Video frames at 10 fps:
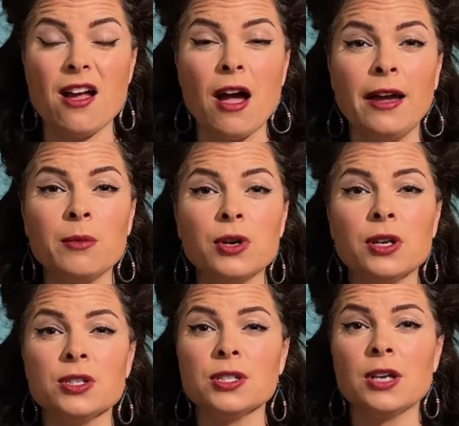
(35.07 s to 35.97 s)
I am going
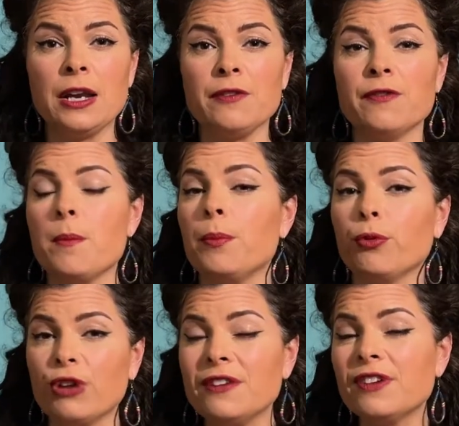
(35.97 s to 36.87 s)
to just kind of
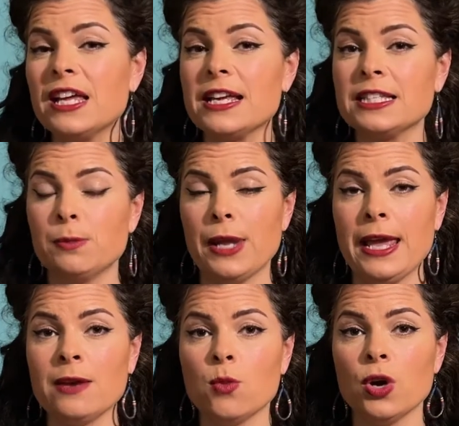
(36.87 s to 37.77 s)
briefly
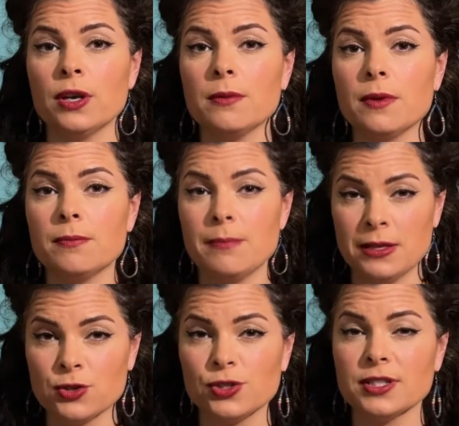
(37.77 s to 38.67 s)
explain what
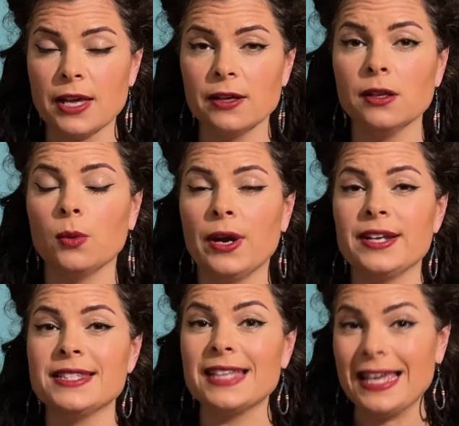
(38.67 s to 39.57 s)
menstrual cycle
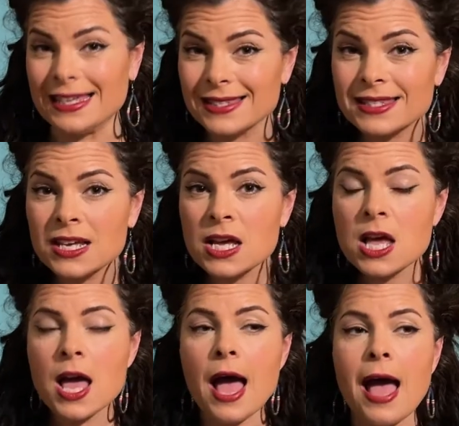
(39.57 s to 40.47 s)
awareness is,
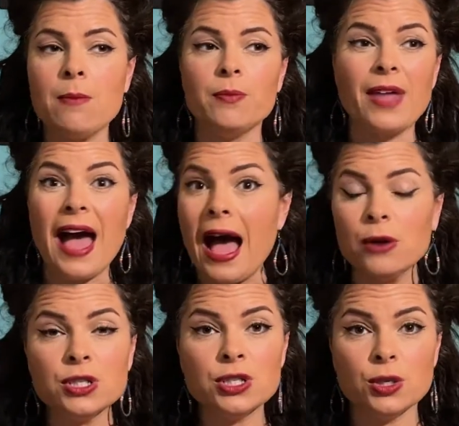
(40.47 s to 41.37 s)
how
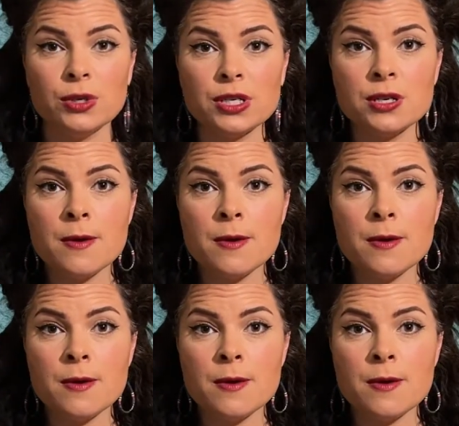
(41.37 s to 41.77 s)
to do it,